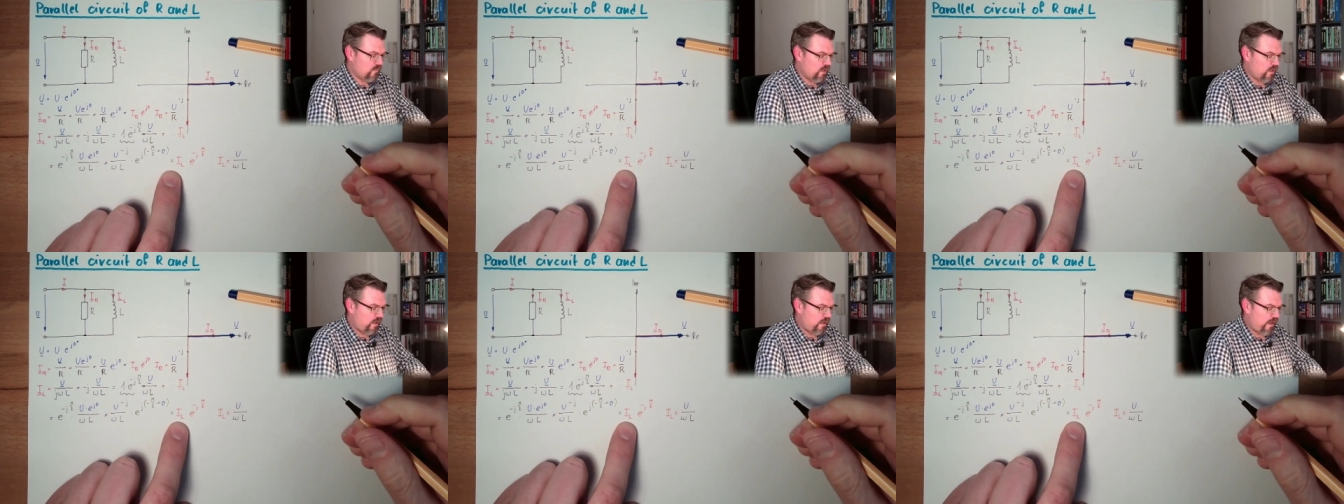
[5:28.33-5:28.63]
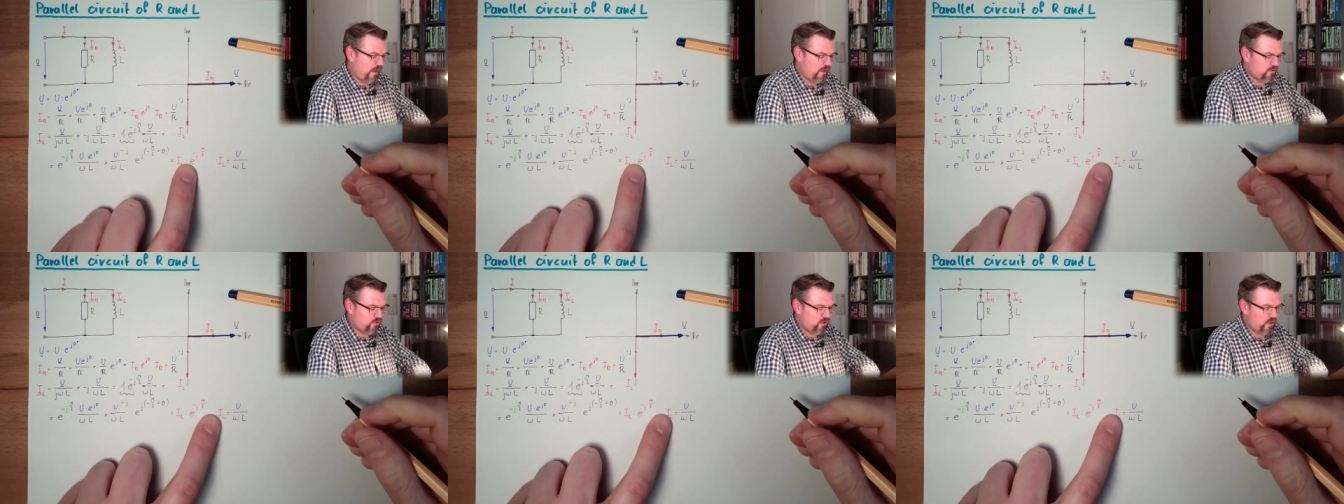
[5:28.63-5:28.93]

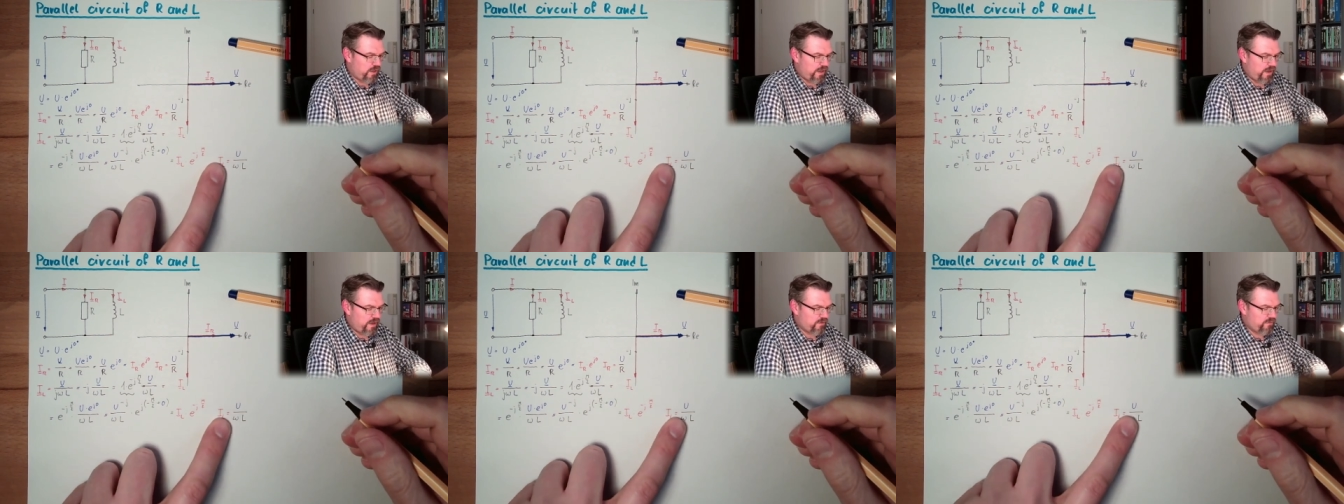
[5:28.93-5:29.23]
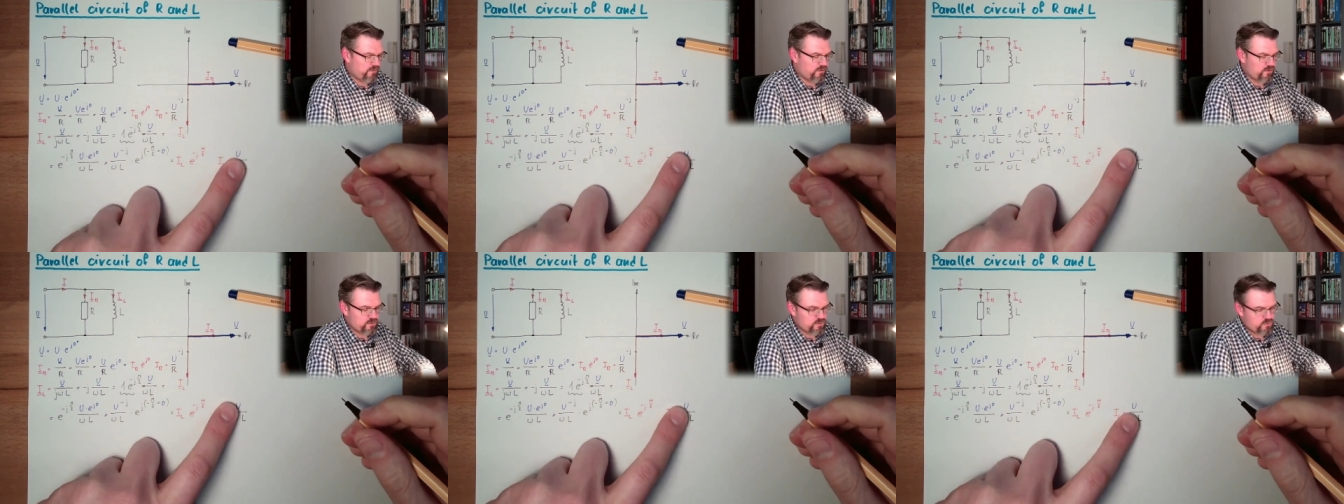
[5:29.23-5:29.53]
And the length
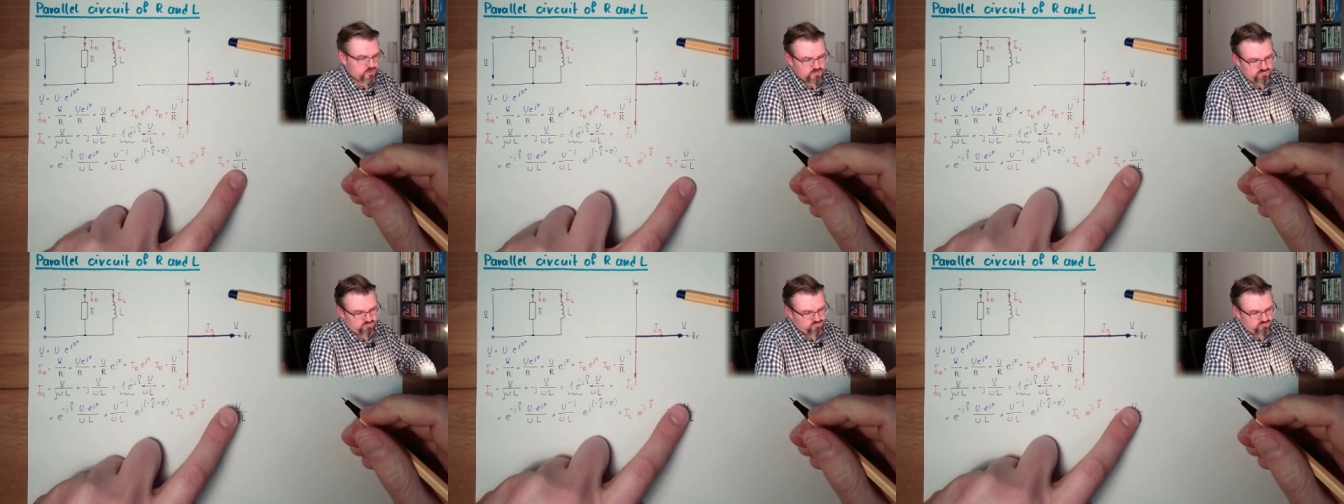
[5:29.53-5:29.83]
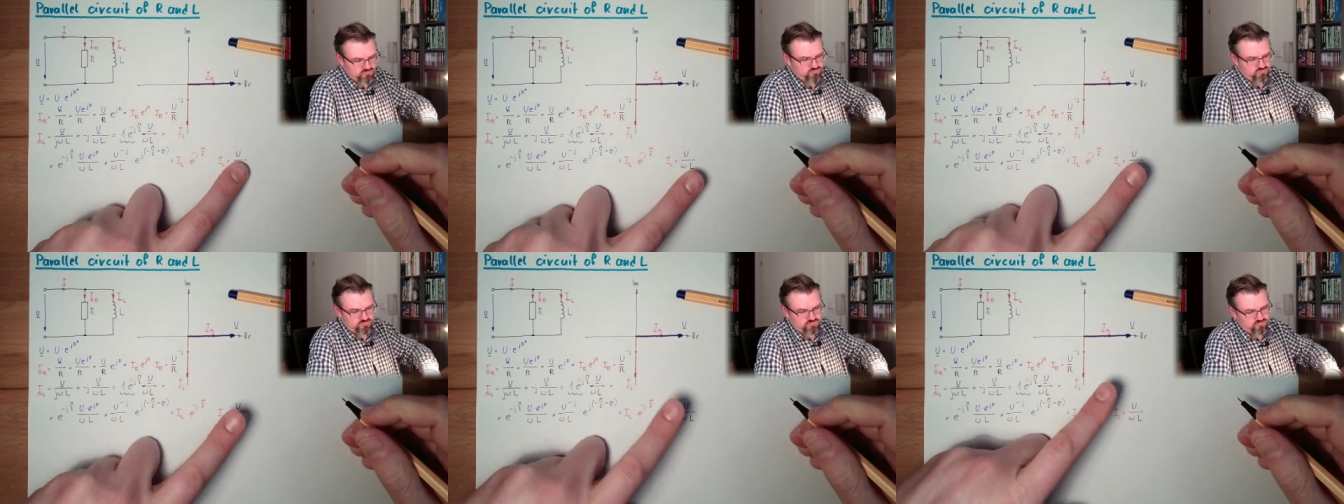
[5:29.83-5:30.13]
is
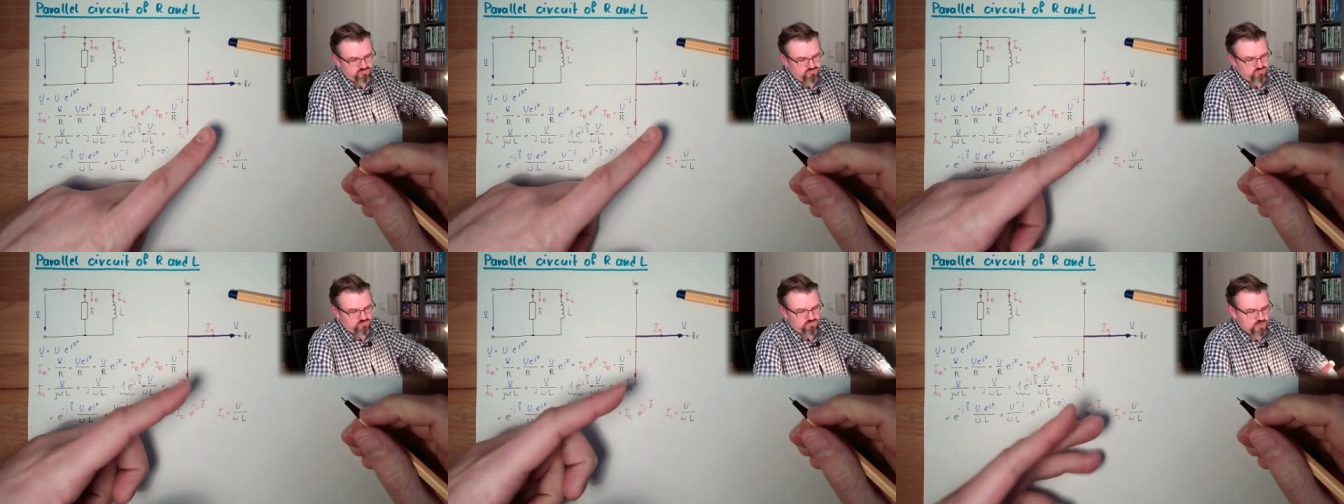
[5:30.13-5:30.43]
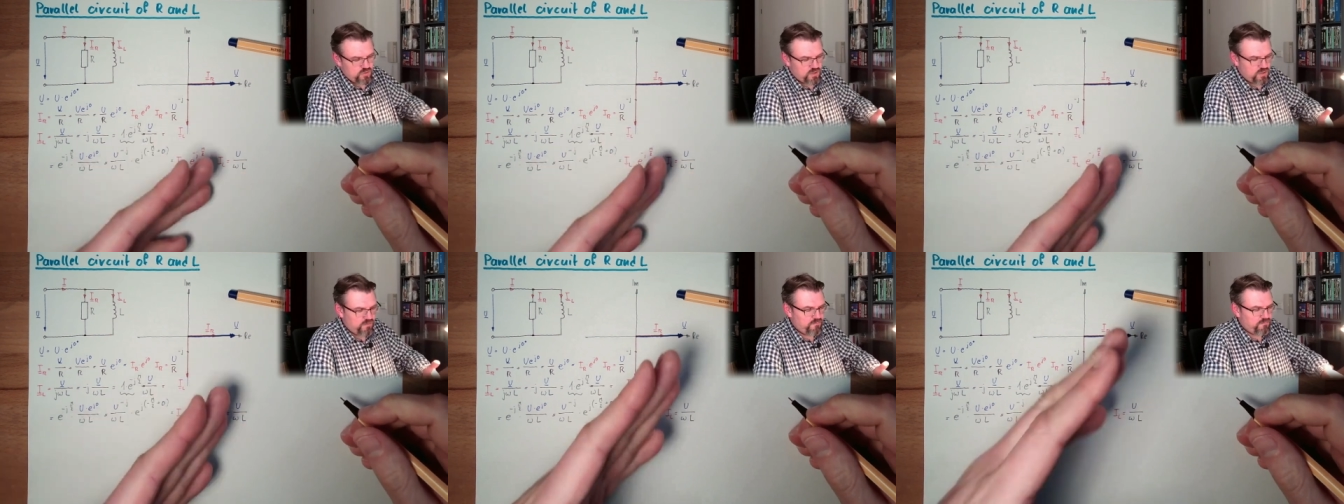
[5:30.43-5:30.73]

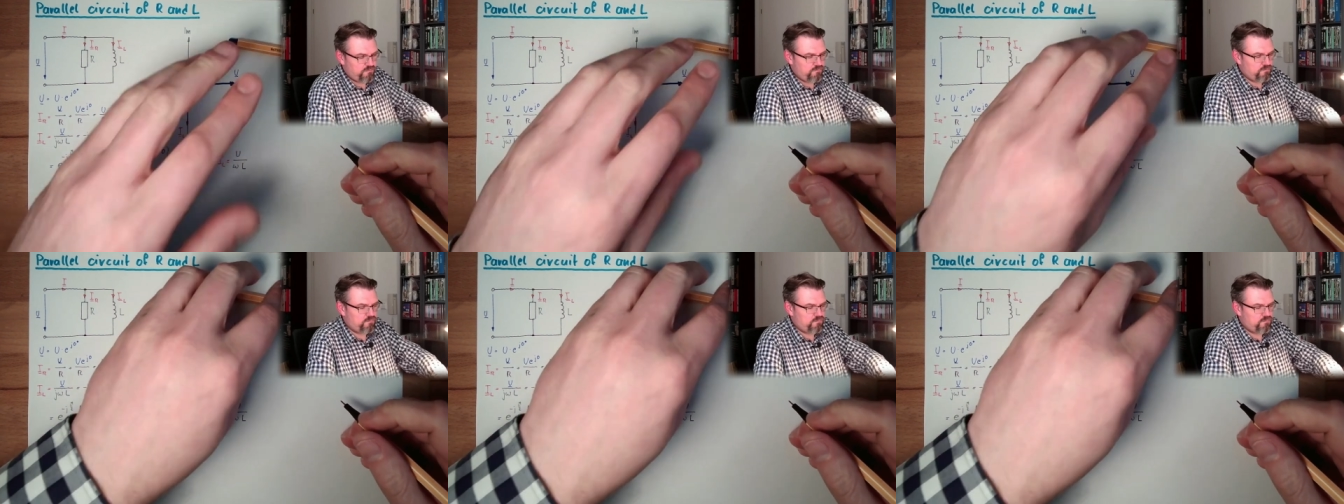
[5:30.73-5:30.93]
de